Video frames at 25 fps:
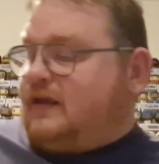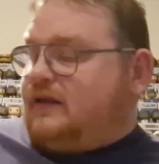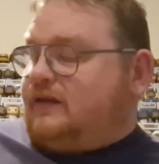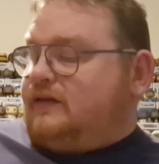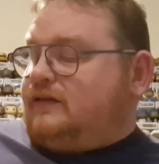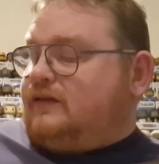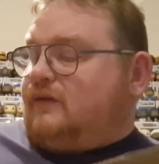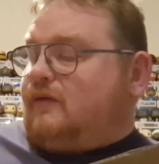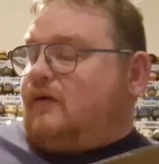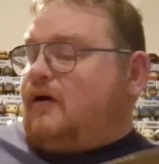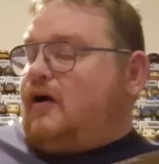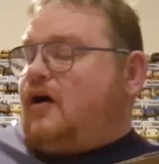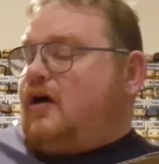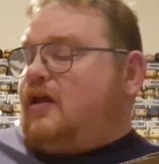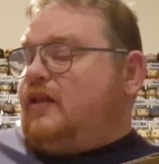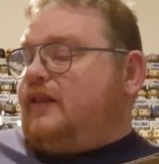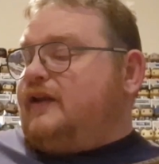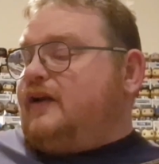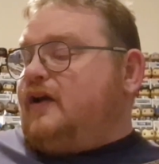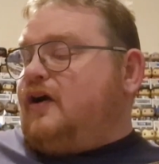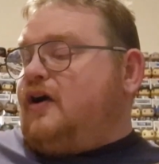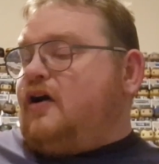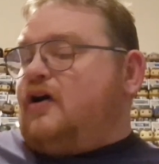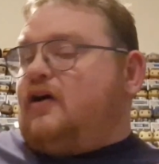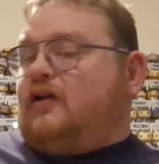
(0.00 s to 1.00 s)
So all
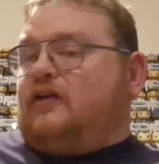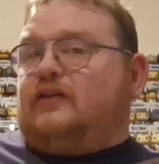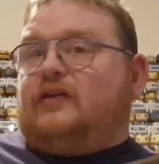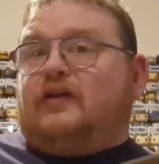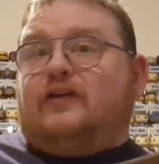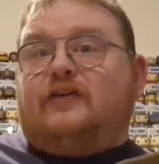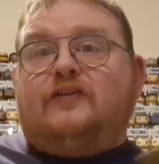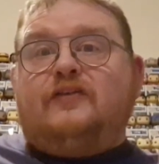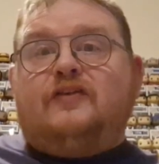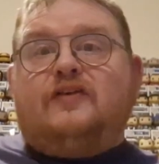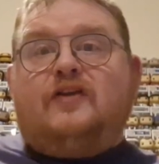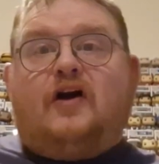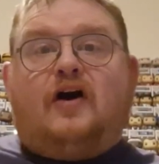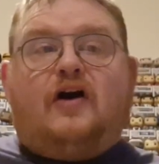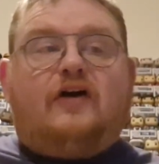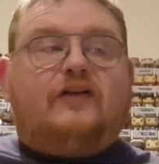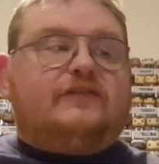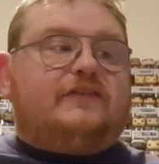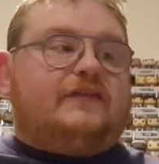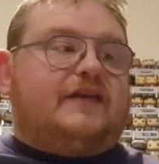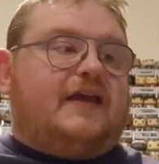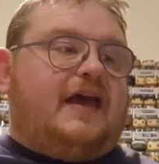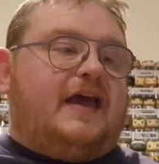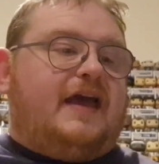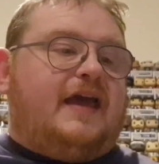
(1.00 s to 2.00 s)
in all,
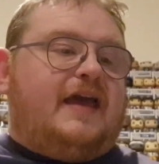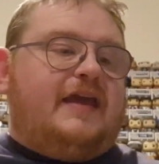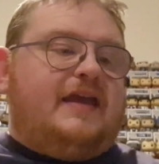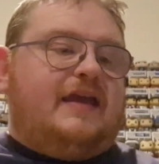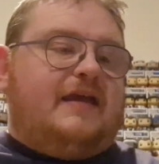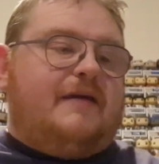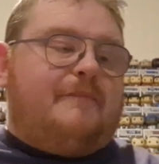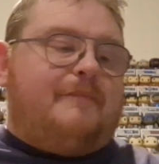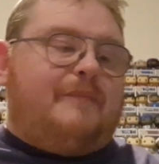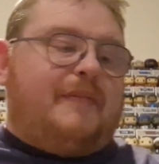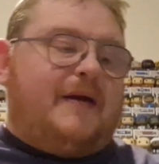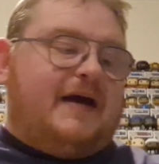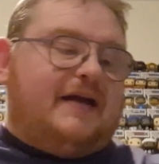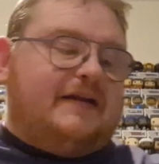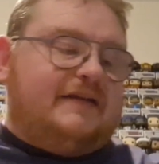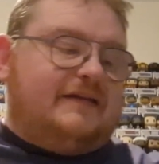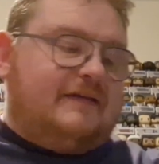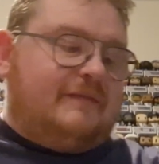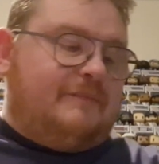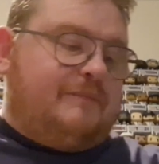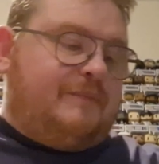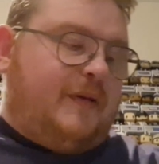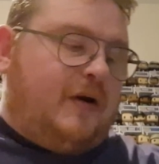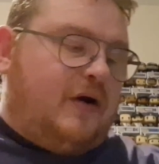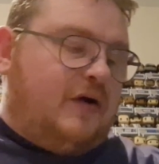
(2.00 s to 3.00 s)
not a
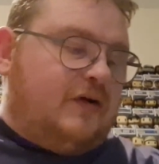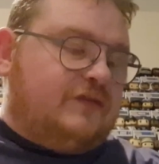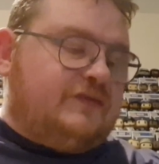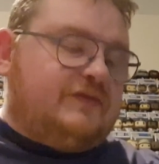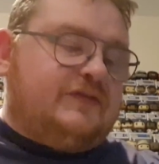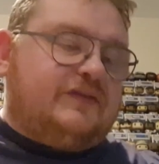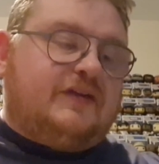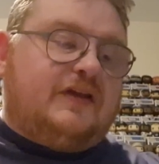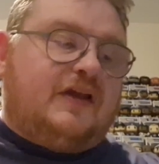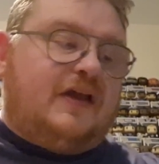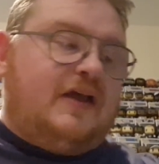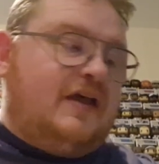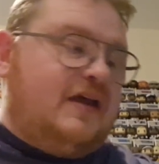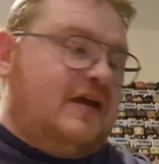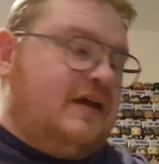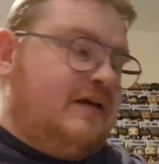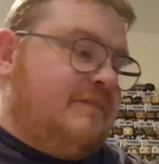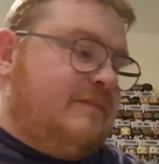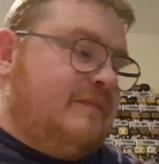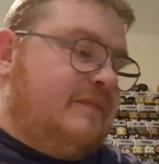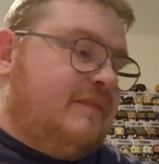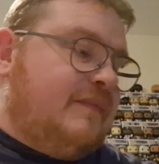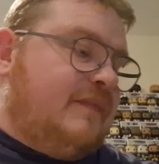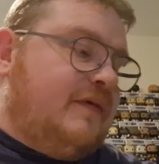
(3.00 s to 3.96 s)
bad box at